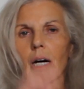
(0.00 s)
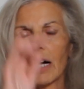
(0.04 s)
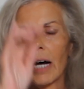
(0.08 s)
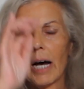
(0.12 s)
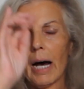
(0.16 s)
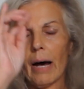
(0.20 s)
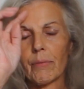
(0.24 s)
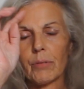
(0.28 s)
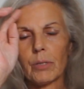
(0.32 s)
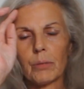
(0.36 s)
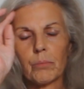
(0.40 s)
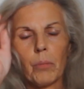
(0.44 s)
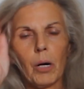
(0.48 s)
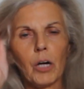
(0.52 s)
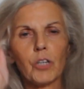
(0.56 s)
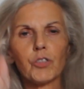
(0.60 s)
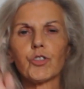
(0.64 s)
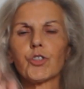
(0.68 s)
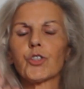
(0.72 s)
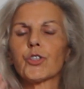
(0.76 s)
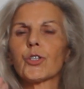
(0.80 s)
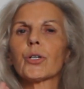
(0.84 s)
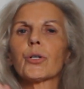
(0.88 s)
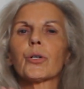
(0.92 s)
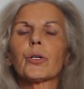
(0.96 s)
having my
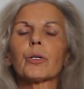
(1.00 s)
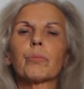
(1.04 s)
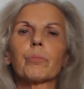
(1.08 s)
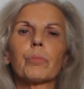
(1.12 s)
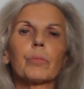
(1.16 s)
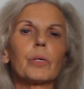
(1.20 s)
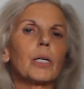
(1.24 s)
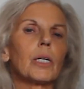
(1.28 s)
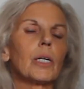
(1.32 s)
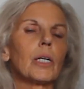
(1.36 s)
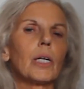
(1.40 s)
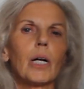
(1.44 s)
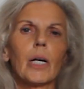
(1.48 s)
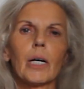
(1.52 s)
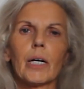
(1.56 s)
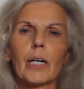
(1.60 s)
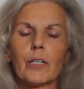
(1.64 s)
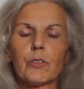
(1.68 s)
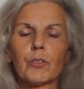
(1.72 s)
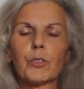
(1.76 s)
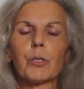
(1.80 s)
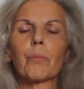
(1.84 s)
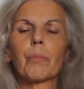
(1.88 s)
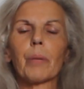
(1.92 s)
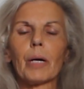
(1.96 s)
tube
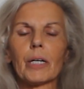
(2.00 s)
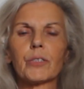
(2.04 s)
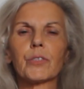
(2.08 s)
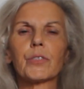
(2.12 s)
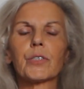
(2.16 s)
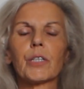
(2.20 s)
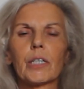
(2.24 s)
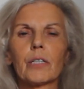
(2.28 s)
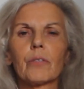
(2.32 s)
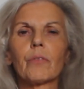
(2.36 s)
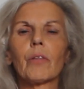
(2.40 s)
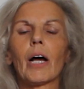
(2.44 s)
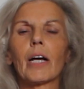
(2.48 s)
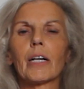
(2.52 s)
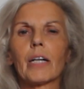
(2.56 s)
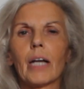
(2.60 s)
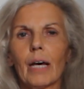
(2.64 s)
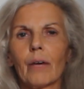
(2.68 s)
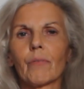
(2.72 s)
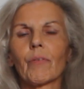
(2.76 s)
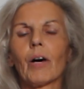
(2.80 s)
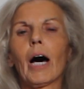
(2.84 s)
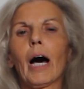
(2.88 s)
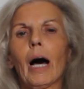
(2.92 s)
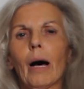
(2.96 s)
is the best thing that
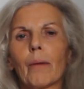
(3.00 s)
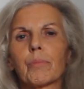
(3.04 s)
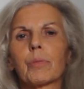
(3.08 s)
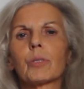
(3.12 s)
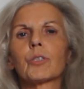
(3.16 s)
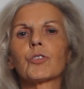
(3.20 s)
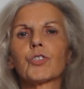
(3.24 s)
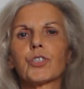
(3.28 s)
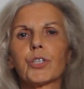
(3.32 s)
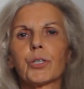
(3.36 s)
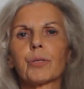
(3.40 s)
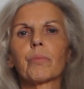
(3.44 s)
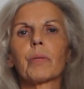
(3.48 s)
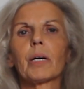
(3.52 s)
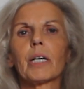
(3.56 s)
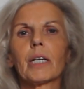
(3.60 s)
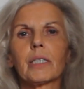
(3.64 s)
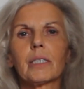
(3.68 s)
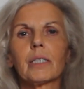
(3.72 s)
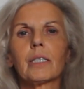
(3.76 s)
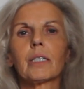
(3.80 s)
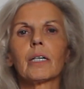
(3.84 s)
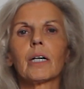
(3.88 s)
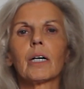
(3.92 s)
ever happened to me.